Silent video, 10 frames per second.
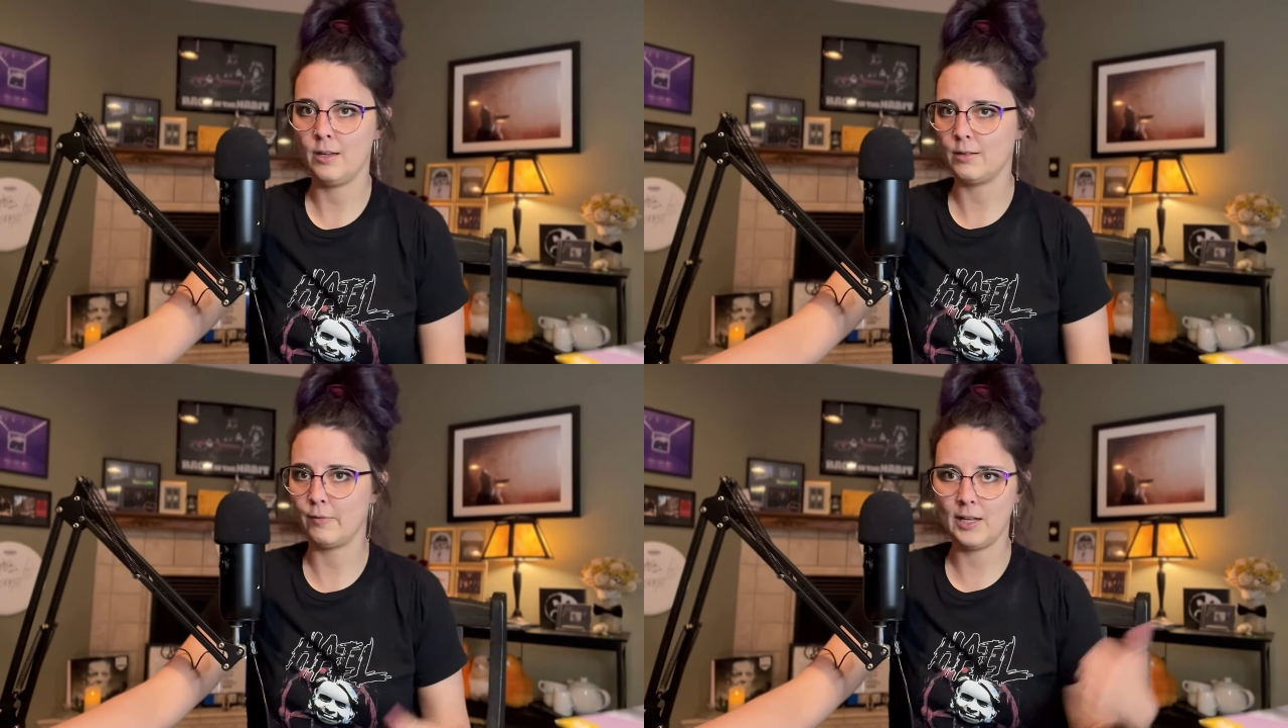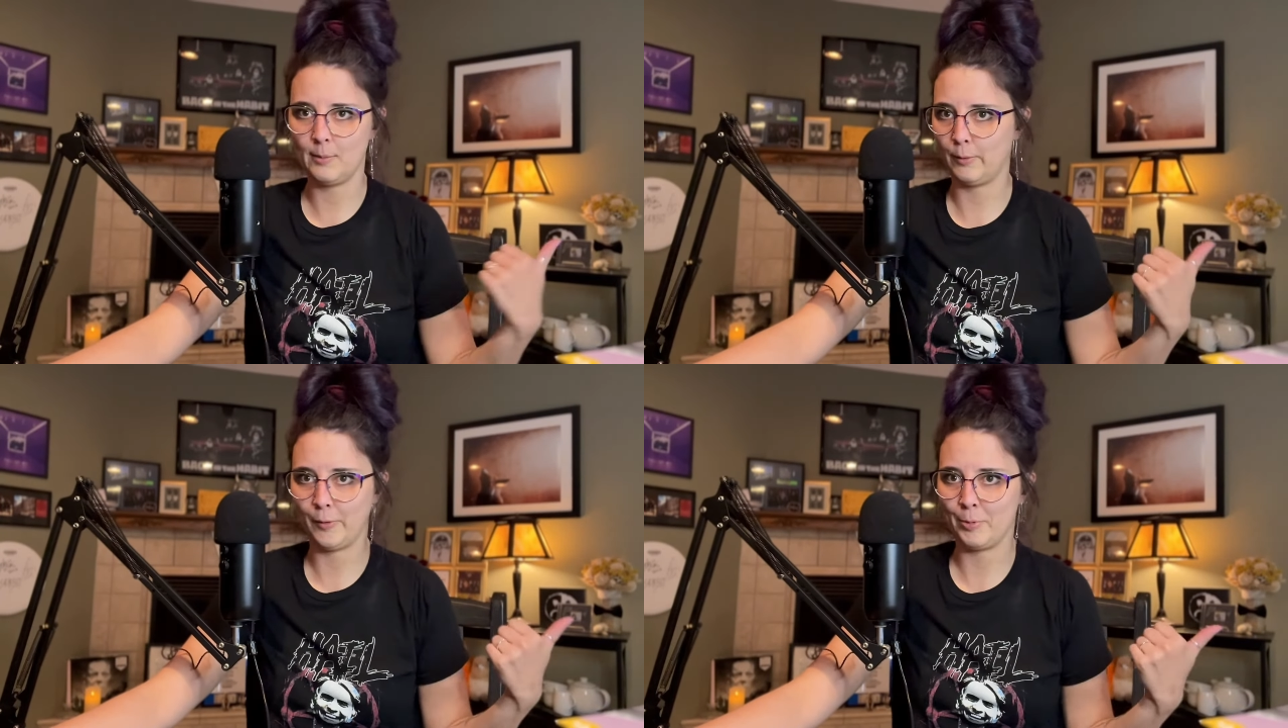It's
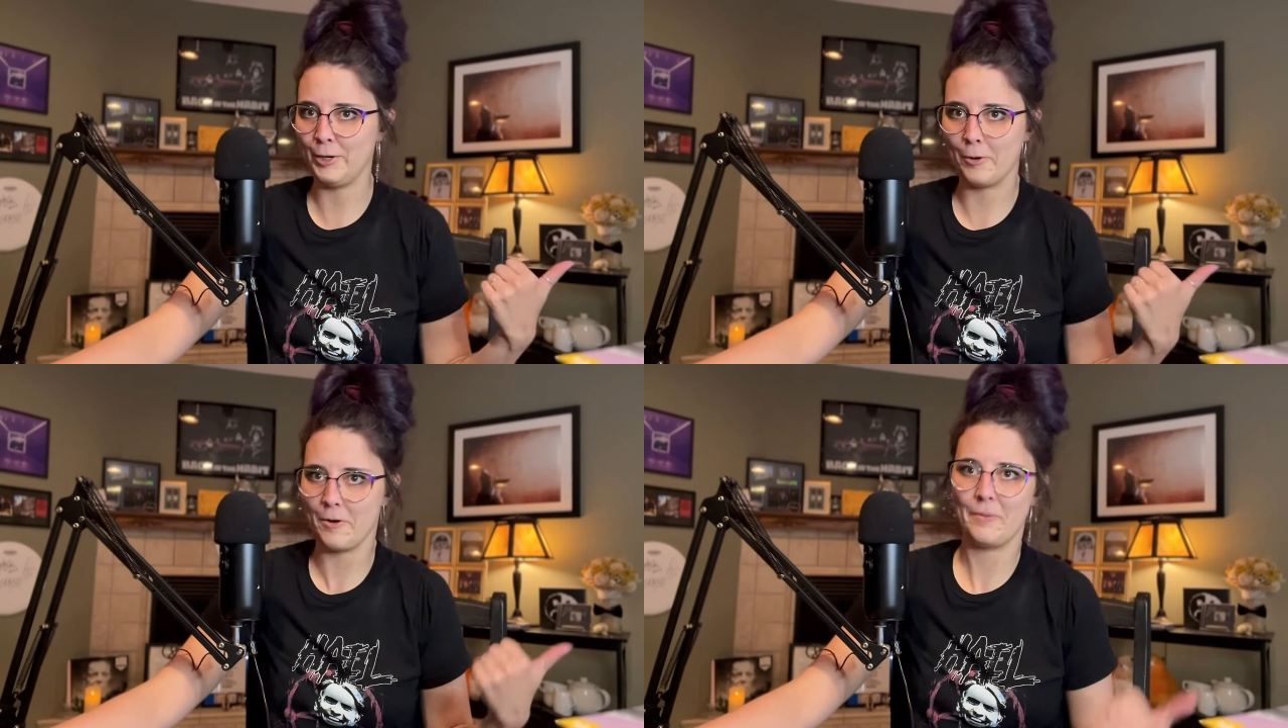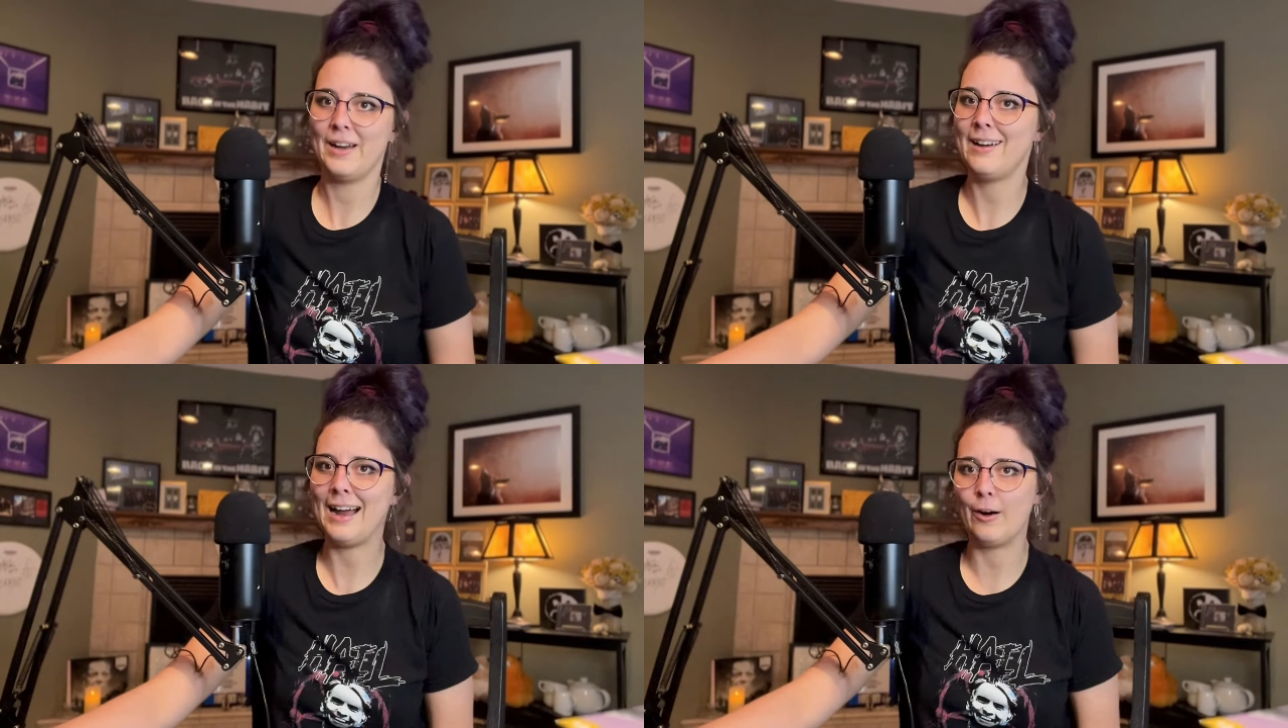available for pre-order
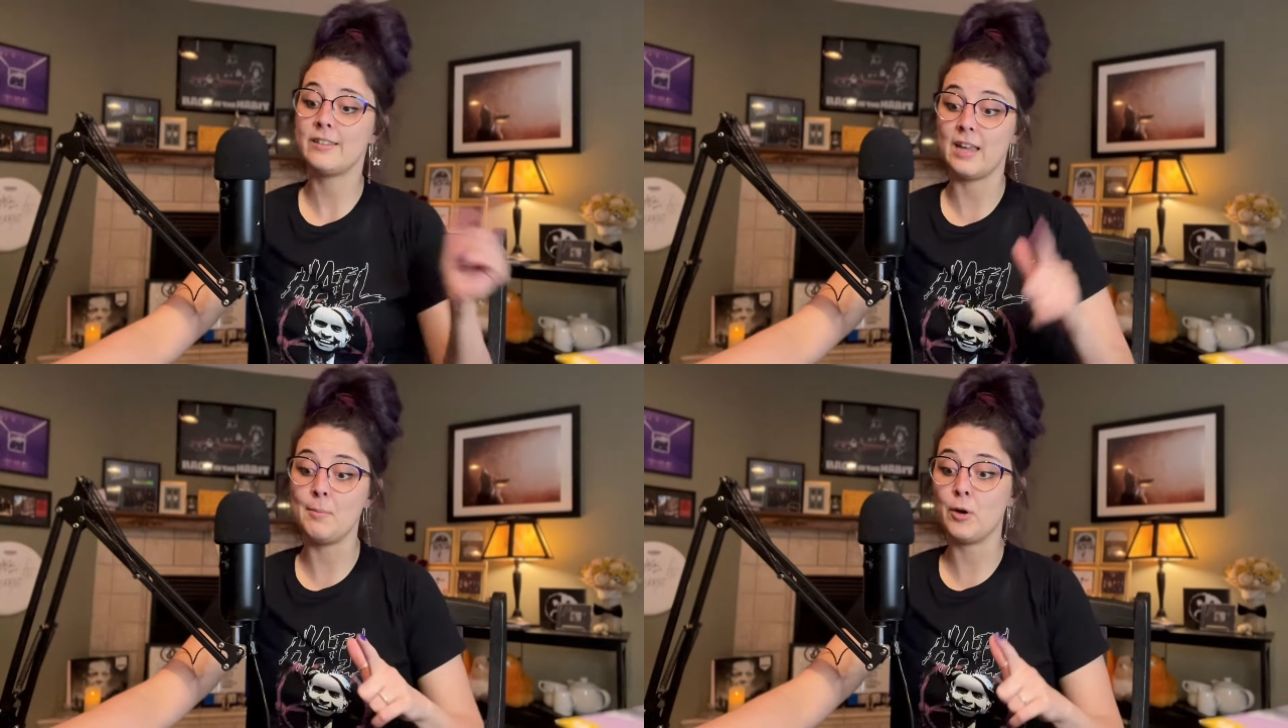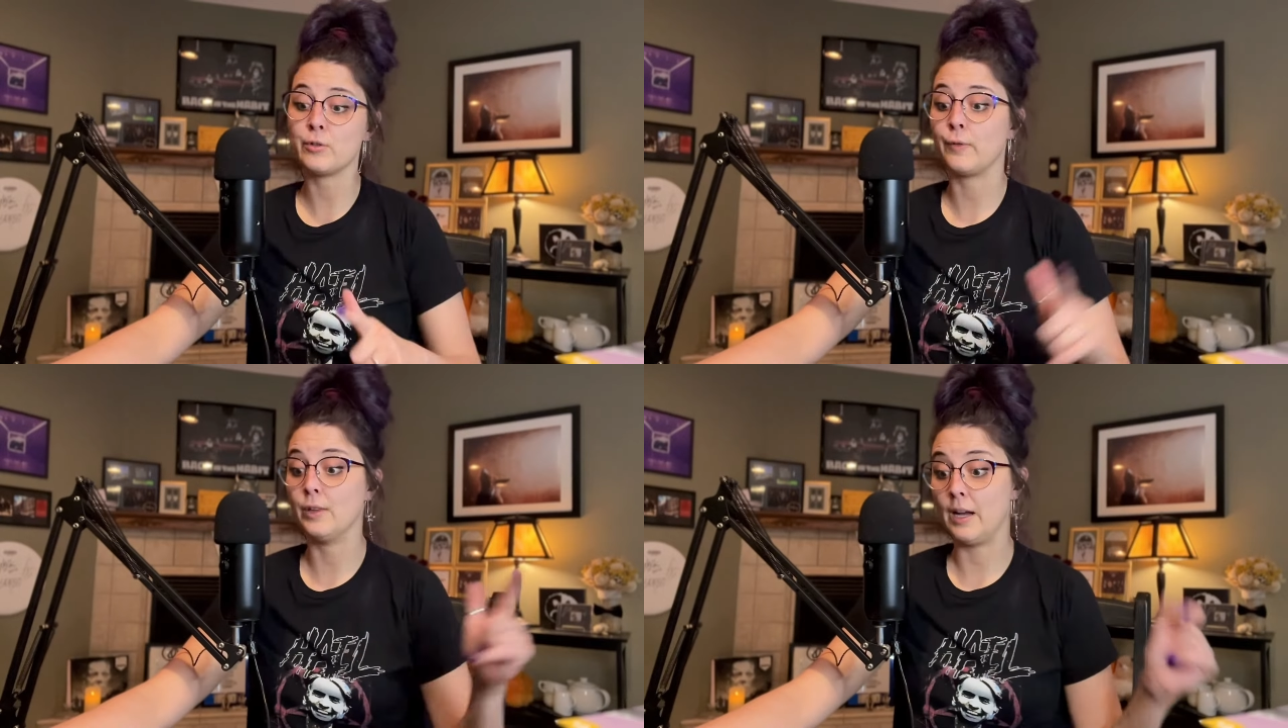right now. Same goes
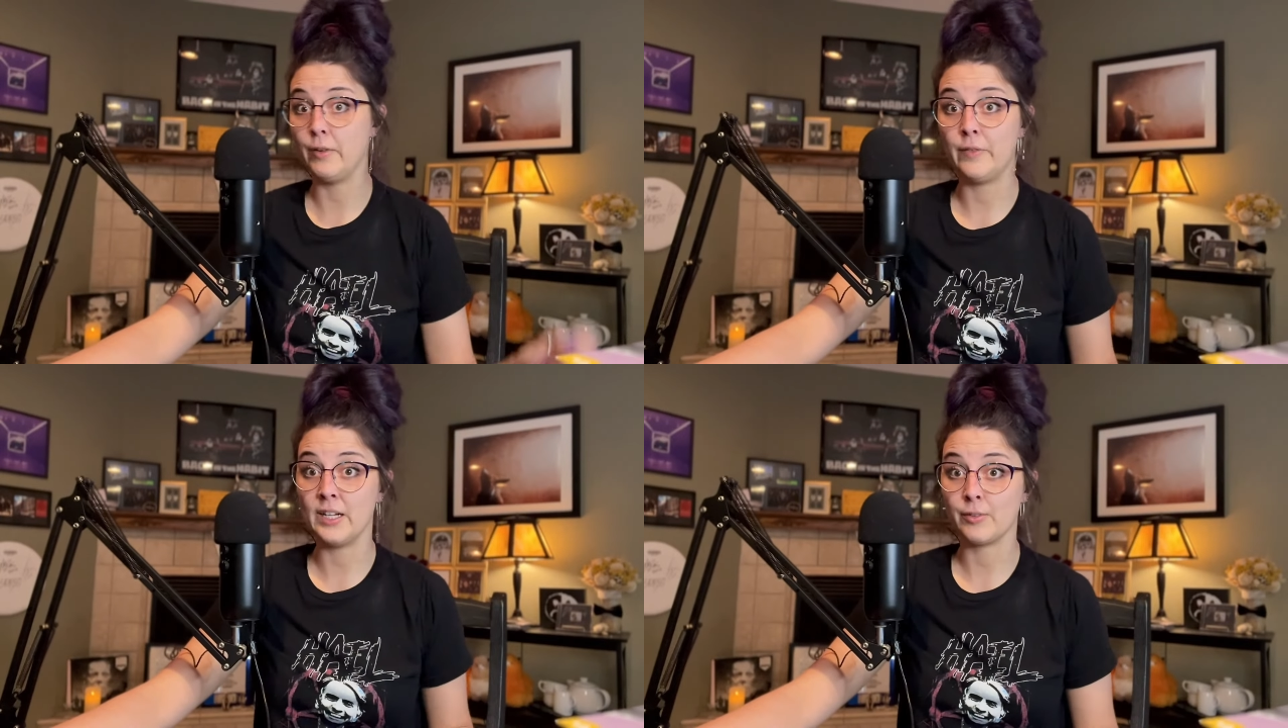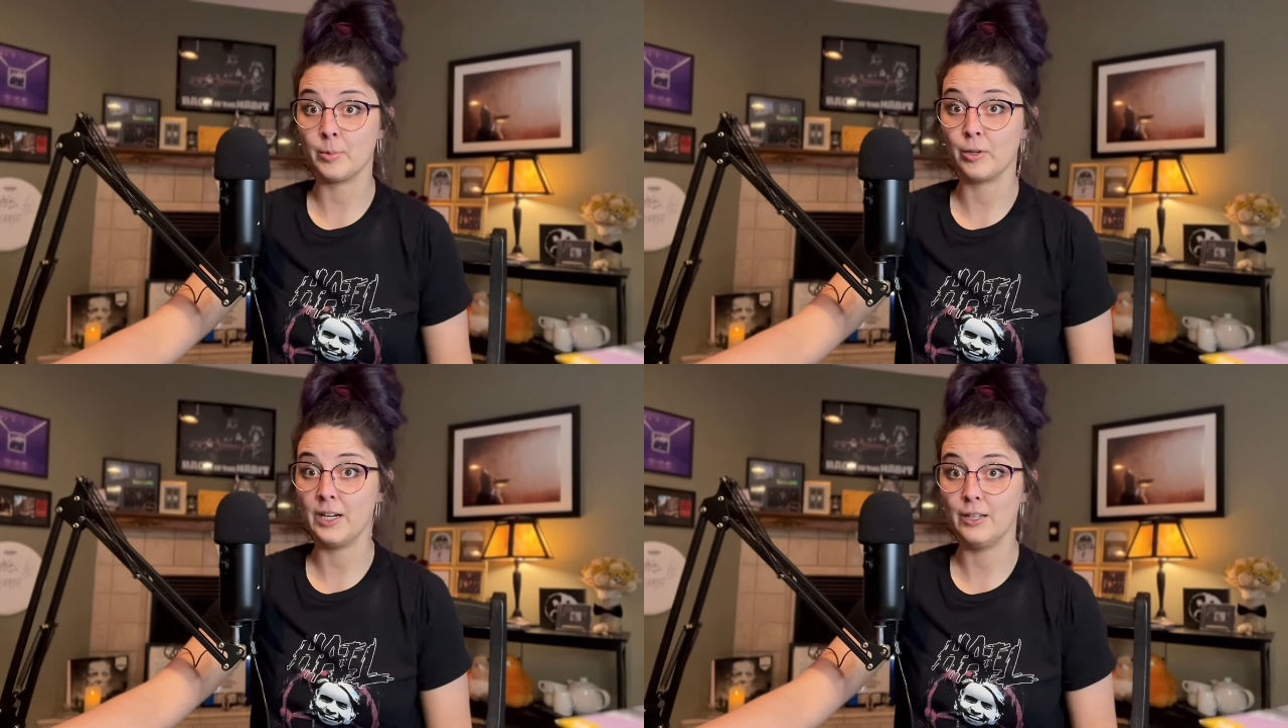for Love Advice from
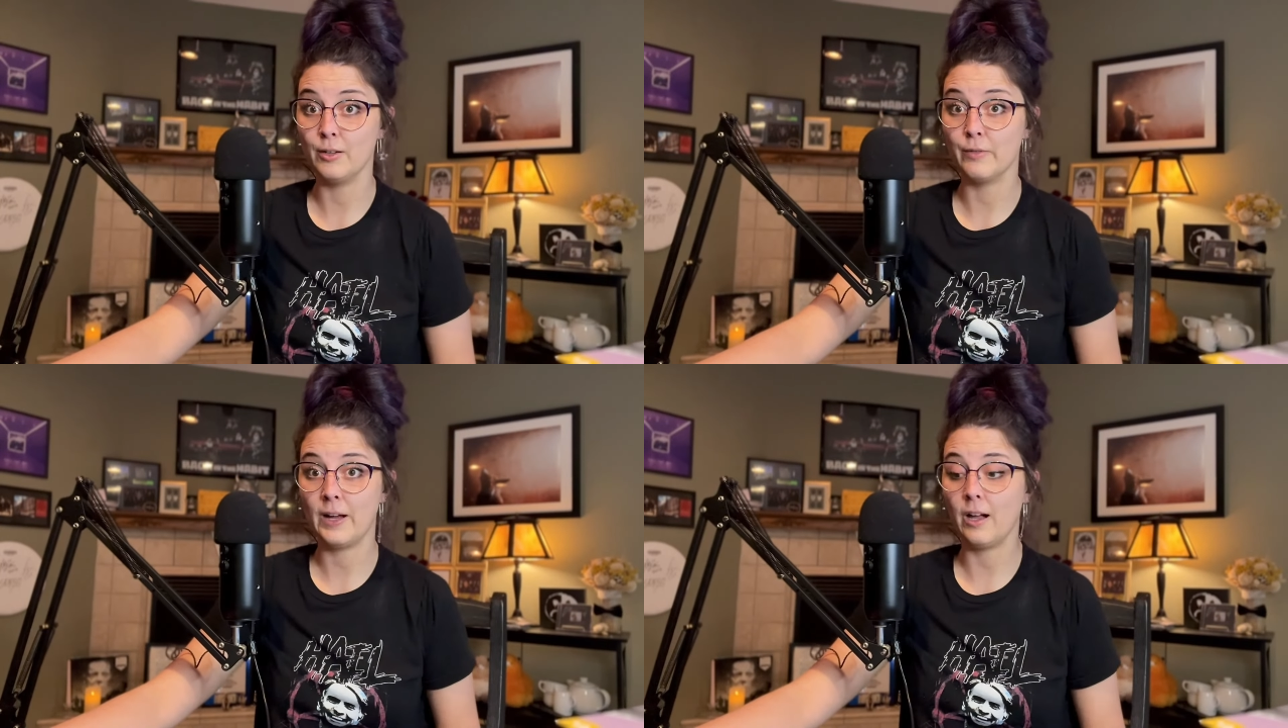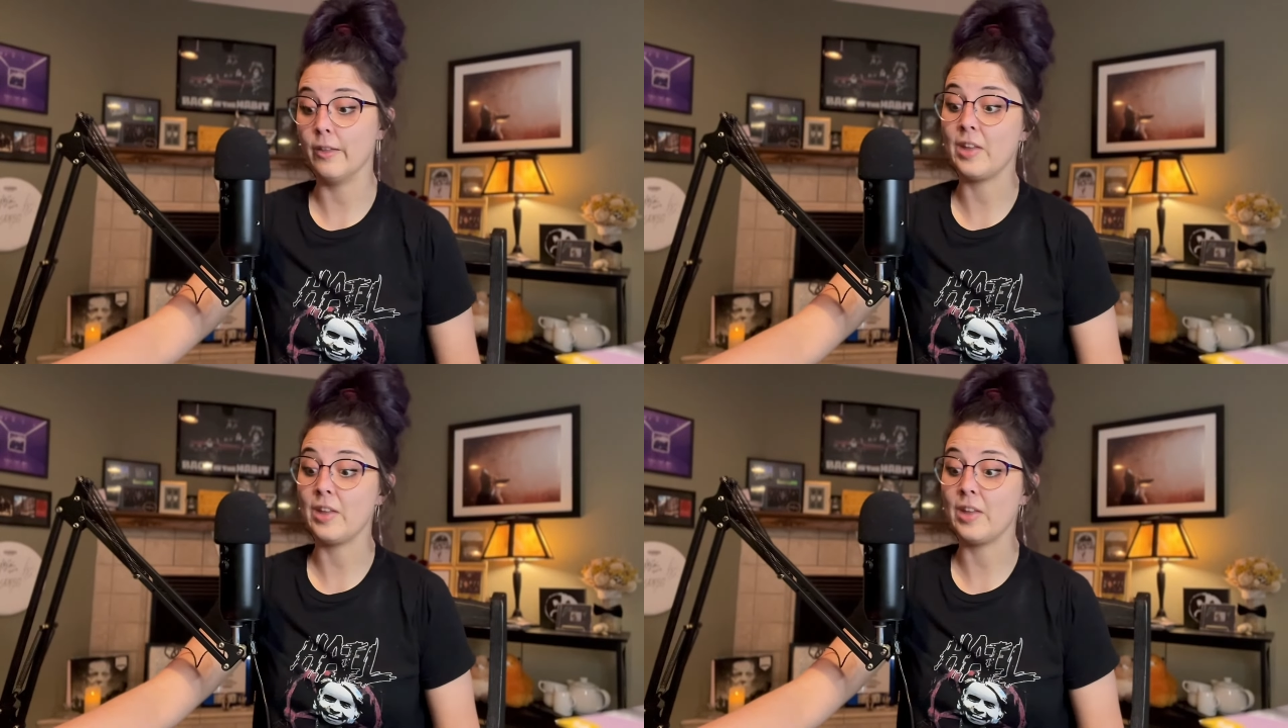the Great Duke of Hell.